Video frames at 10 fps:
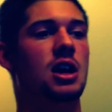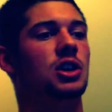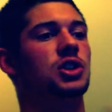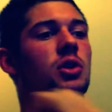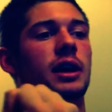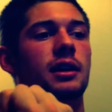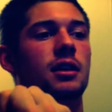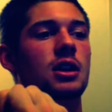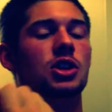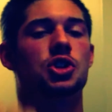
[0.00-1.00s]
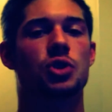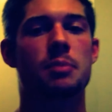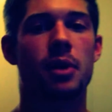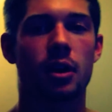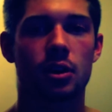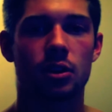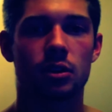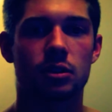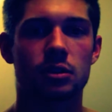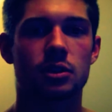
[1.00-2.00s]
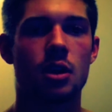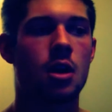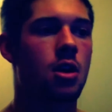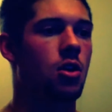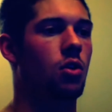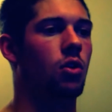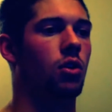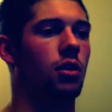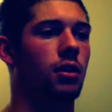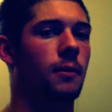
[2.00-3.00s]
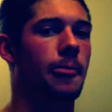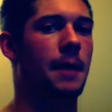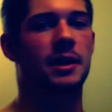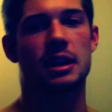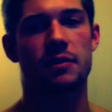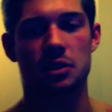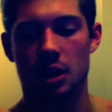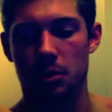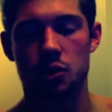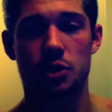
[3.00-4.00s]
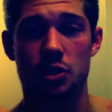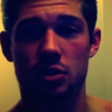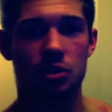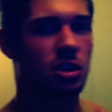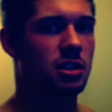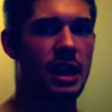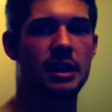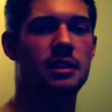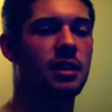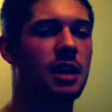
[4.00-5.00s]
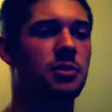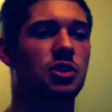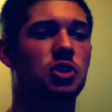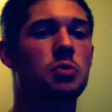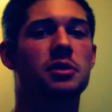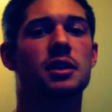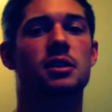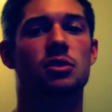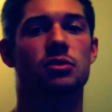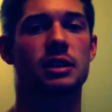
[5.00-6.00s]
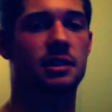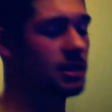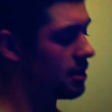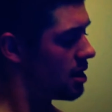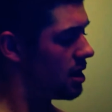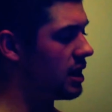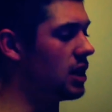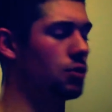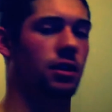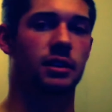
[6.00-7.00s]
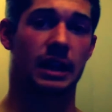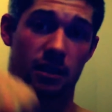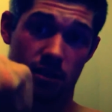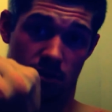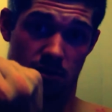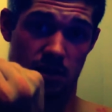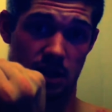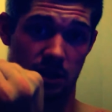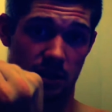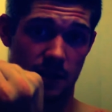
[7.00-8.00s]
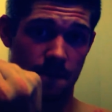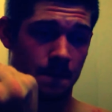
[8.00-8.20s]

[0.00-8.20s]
So like straight bar curls, or I mean even dumbbells, when just anytime you're supinating your wrists inward like this.